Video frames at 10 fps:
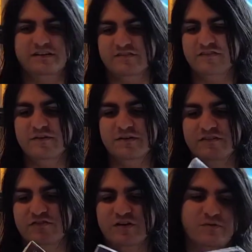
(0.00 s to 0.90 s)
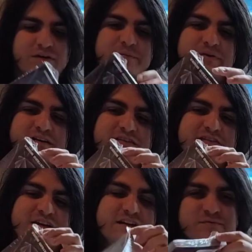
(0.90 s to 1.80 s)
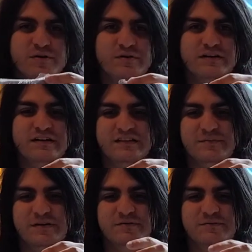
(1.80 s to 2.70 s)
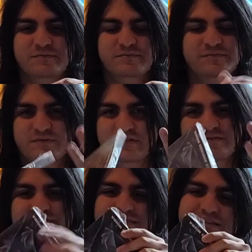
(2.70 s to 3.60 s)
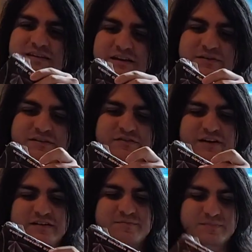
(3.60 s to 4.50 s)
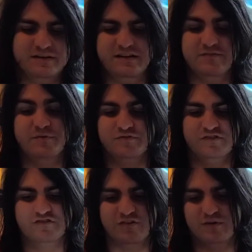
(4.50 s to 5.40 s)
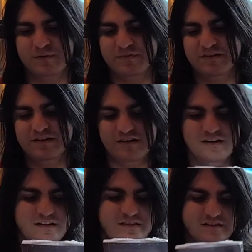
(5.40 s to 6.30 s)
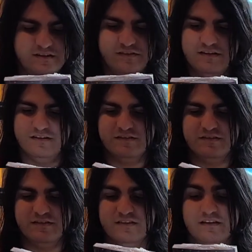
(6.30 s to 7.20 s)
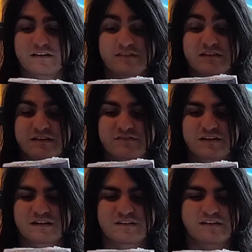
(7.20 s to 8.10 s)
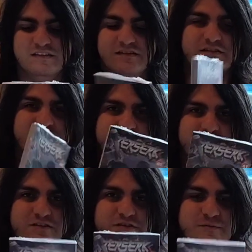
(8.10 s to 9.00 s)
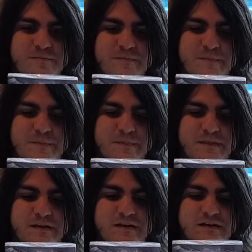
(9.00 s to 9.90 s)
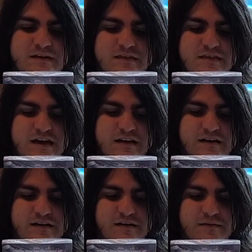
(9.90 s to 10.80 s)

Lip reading: and it's still in its shrink wrap, and it is broken at the bottom. You know, that's fine, but it's mostly shrink wrapped. This is the thing that's significant is that this is the volume that